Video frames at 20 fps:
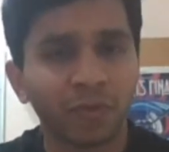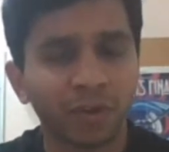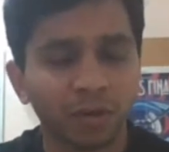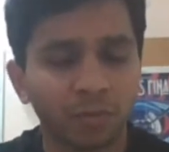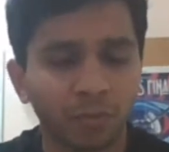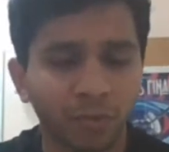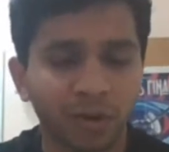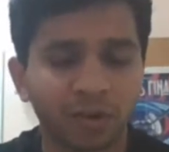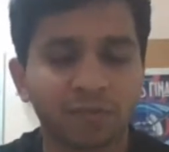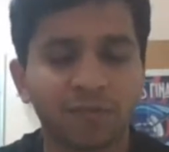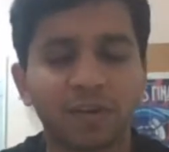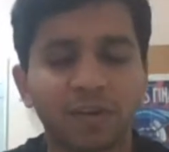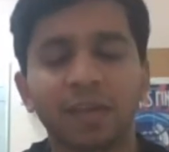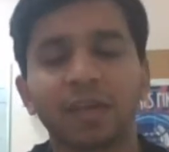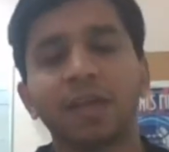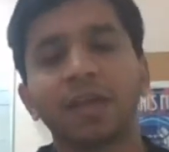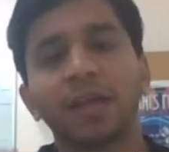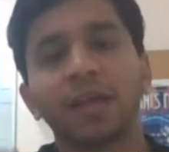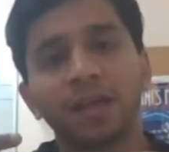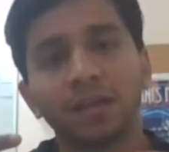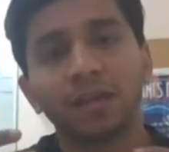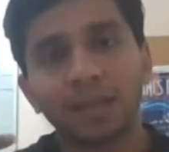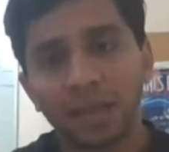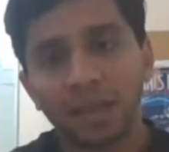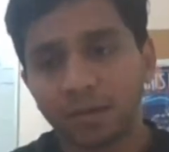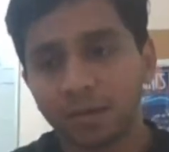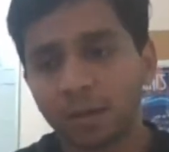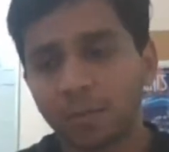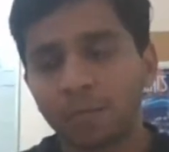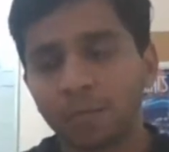Very briefly,
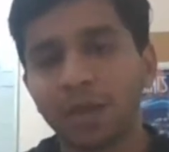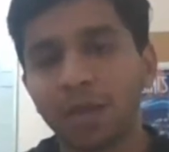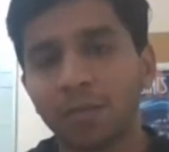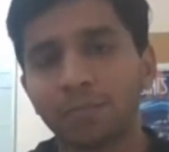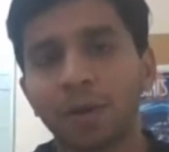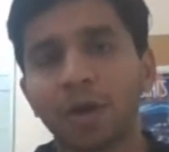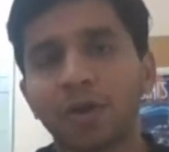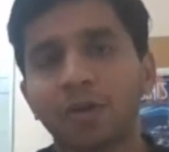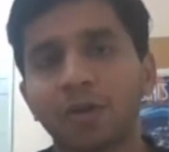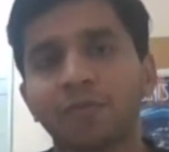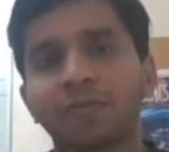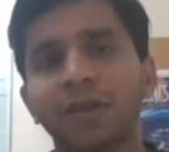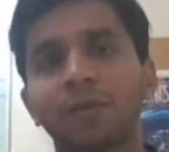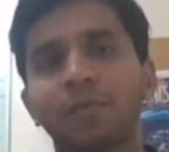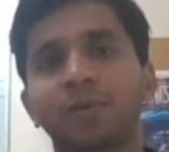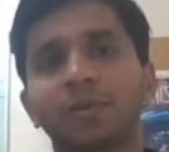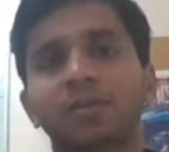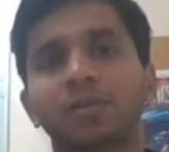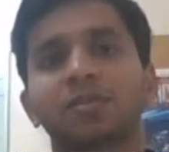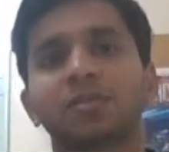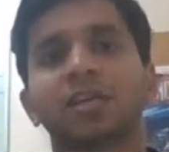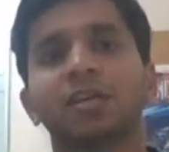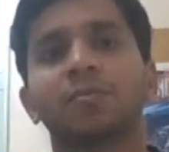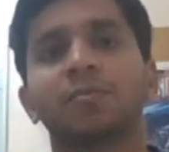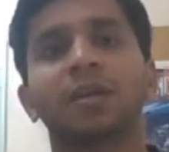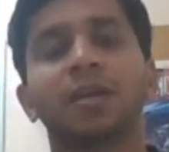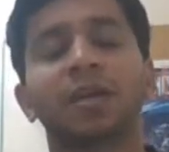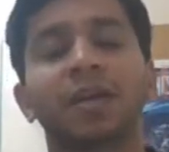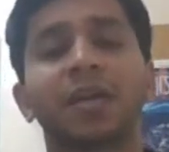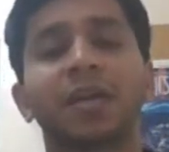then the main part of that personal
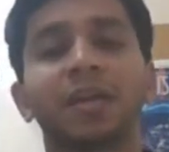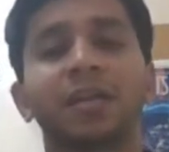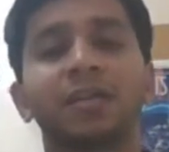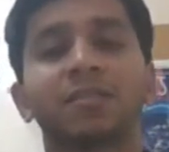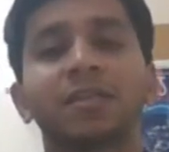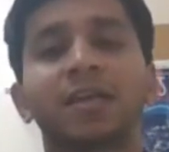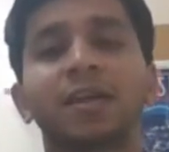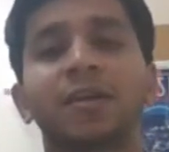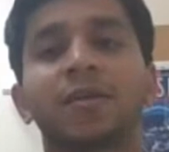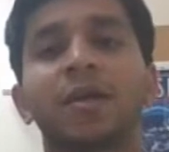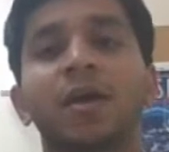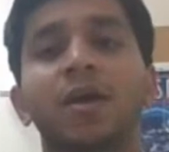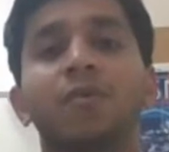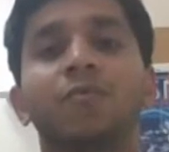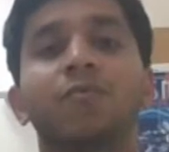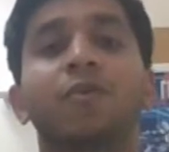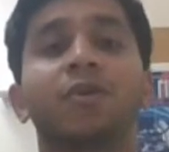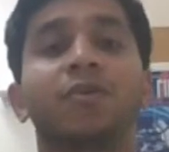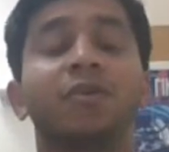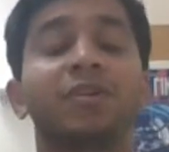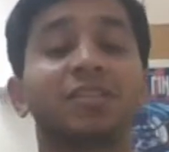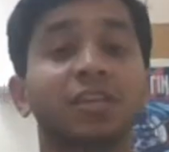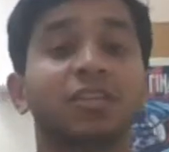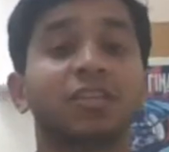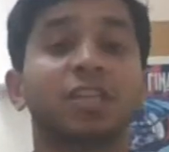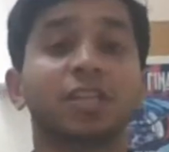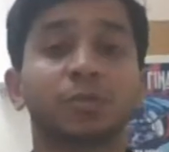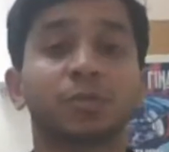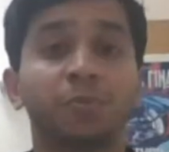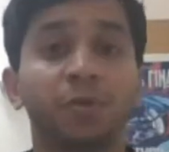statement again is that what
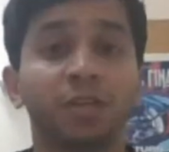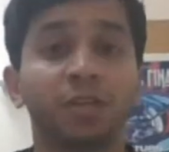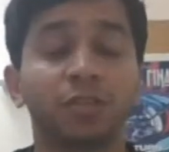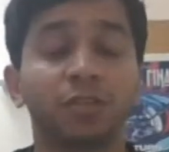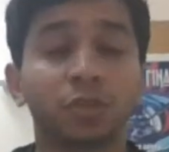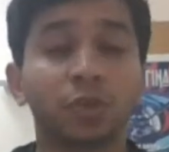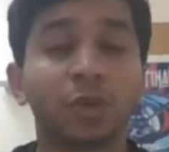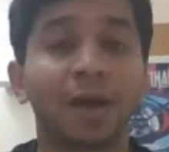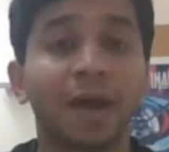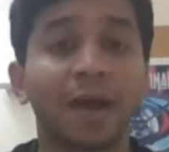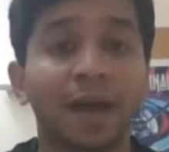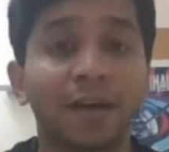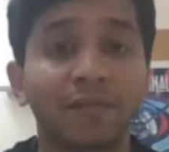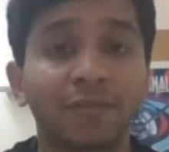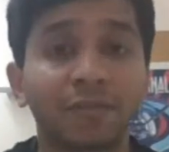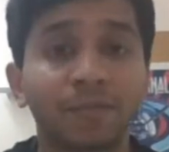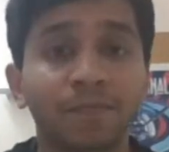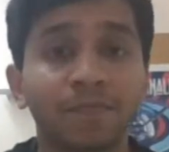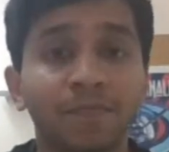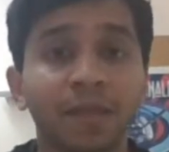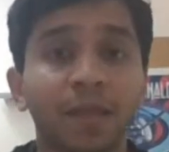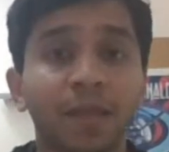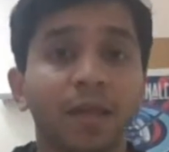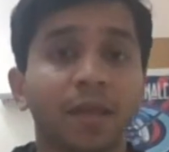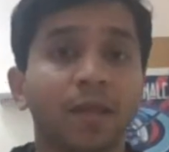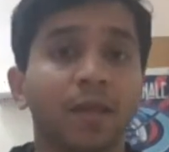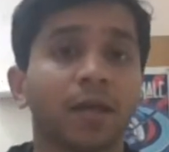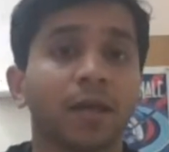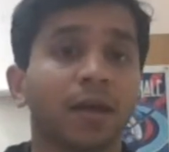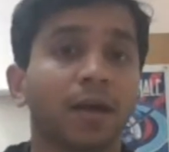research experience you have,
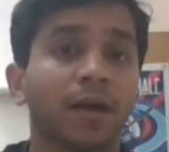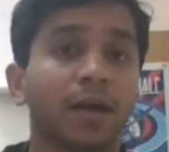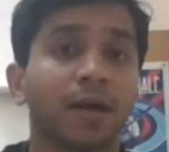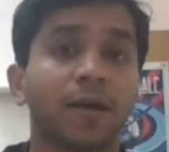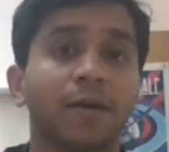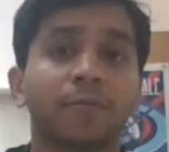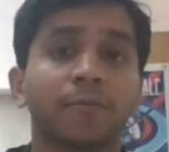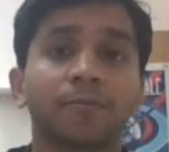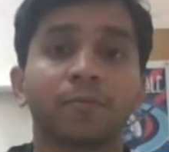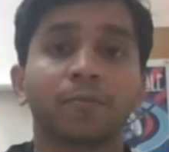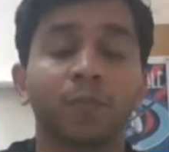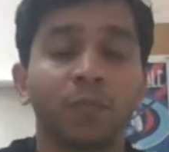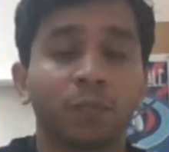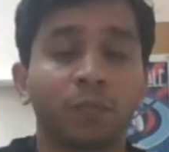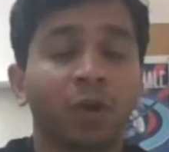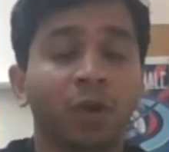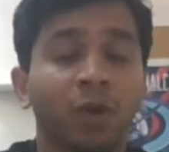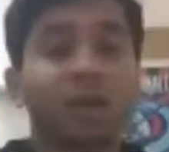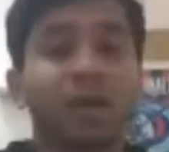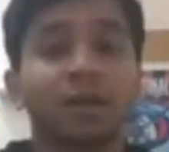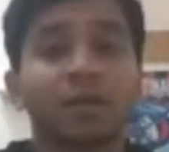uh, what